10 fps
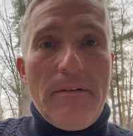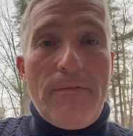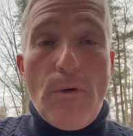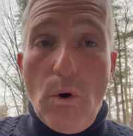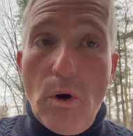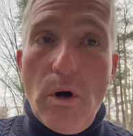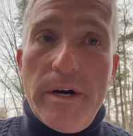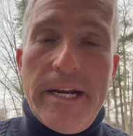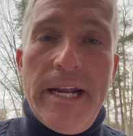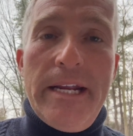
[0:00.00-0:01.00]

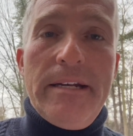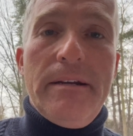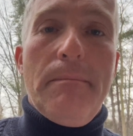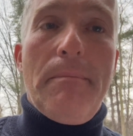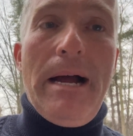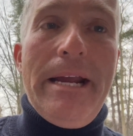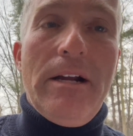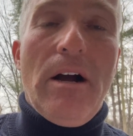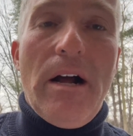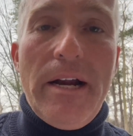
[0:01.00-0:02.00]
foreordained by
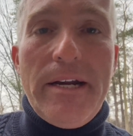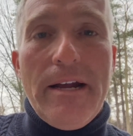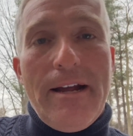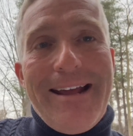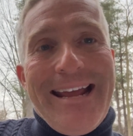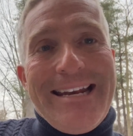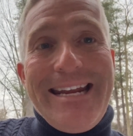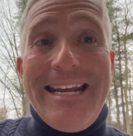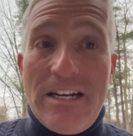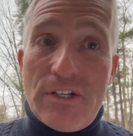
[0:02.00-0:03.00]
God and
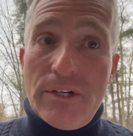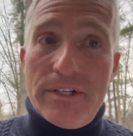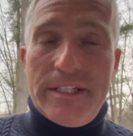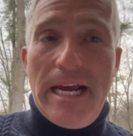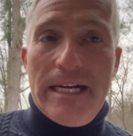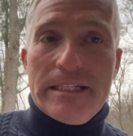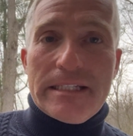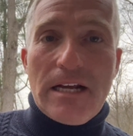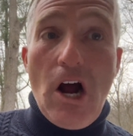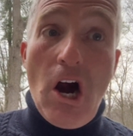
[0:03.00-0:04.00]

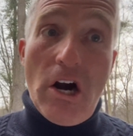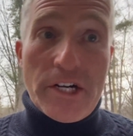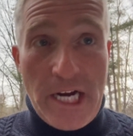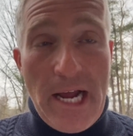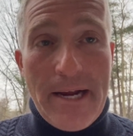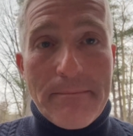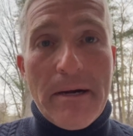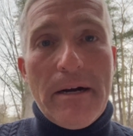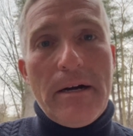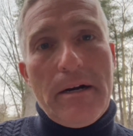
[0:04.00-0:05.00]
intersects our time
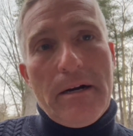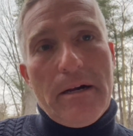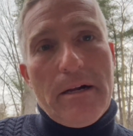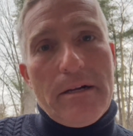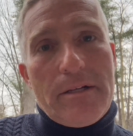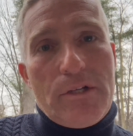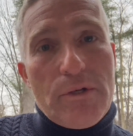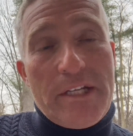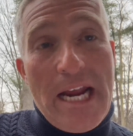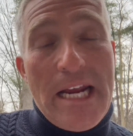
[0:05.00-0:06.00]
to
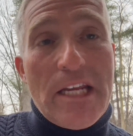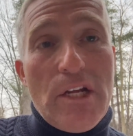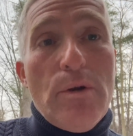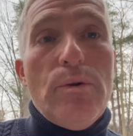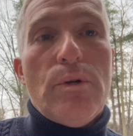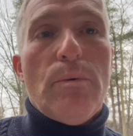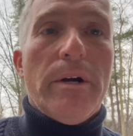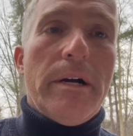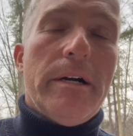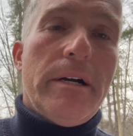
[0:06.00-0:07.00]
take you to
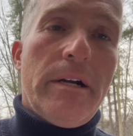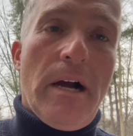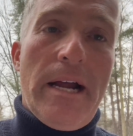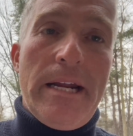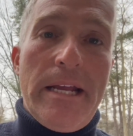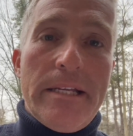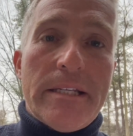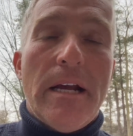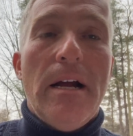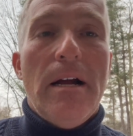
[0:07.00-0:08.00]
where God
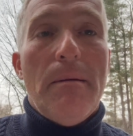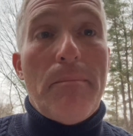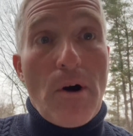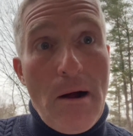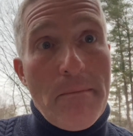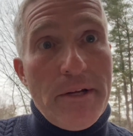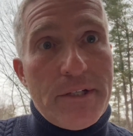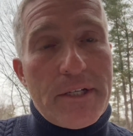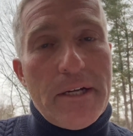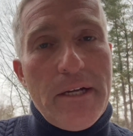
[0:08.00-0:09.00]
has
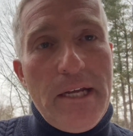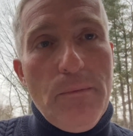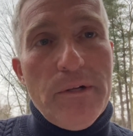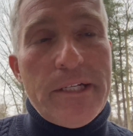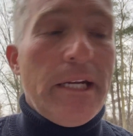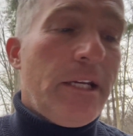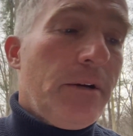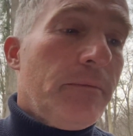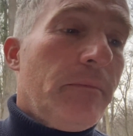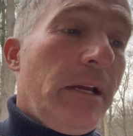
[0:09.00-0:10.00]
promised He will take
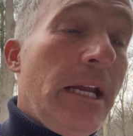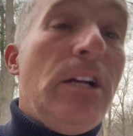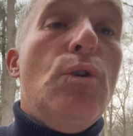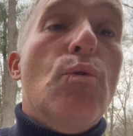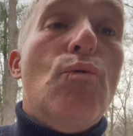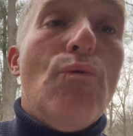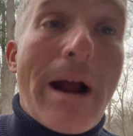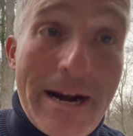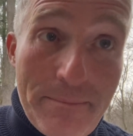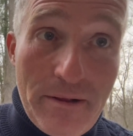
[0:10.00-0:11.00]
you.
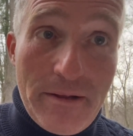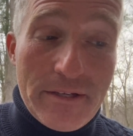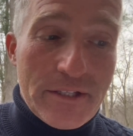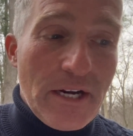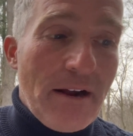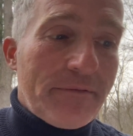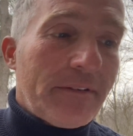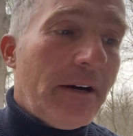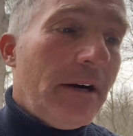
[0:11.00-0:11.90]
Incredible stuff.